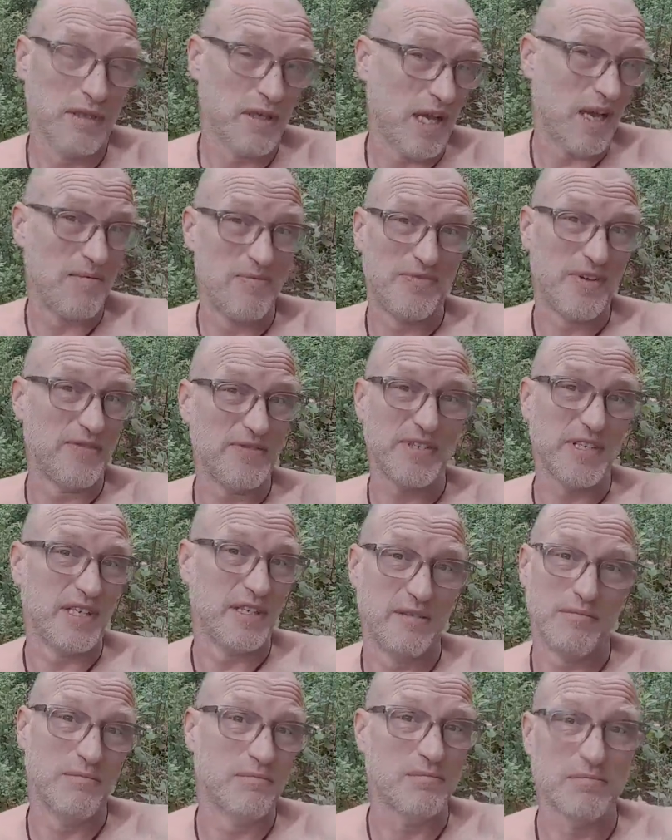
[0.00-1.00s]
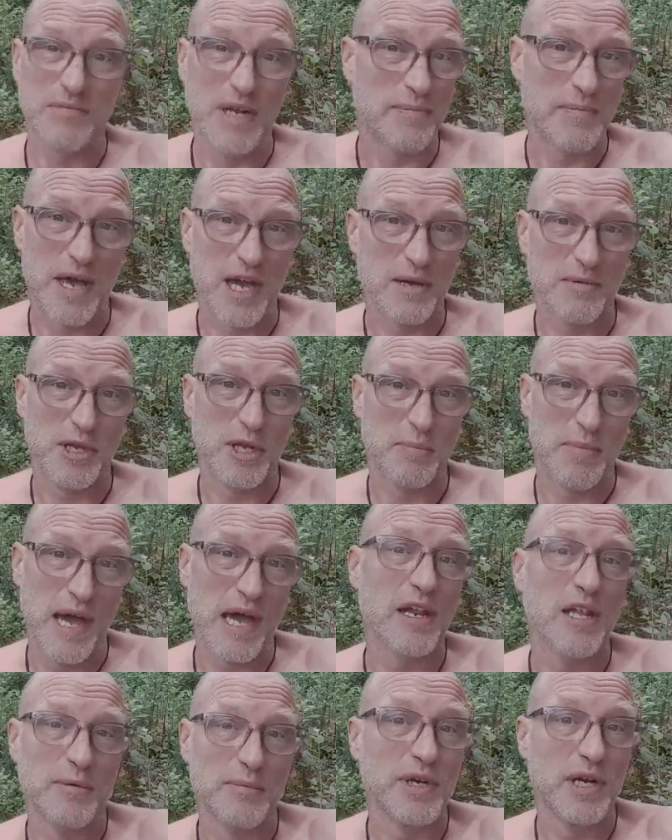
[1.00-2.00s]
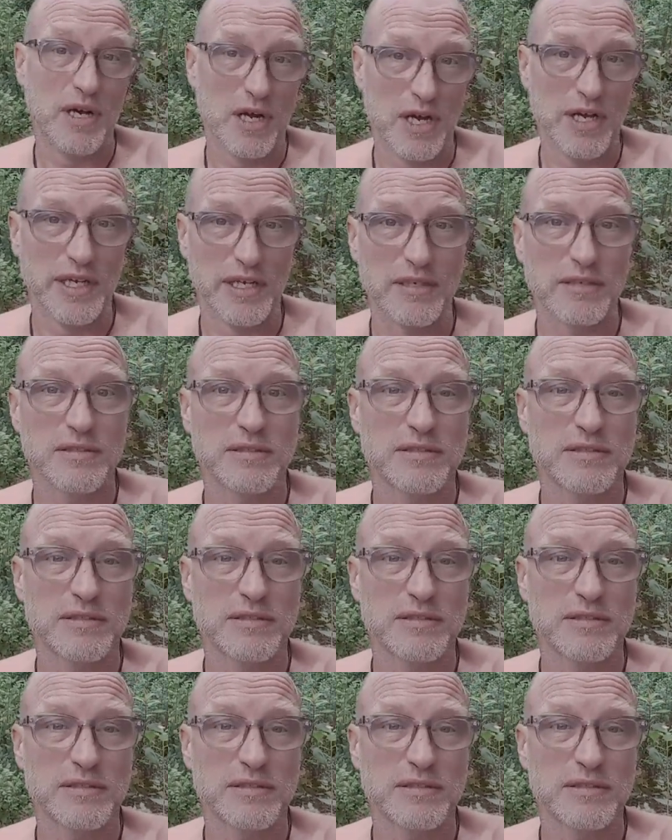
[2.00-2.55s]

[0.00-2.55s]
I'm 50 and I'm not going to be able to battle them, you're right.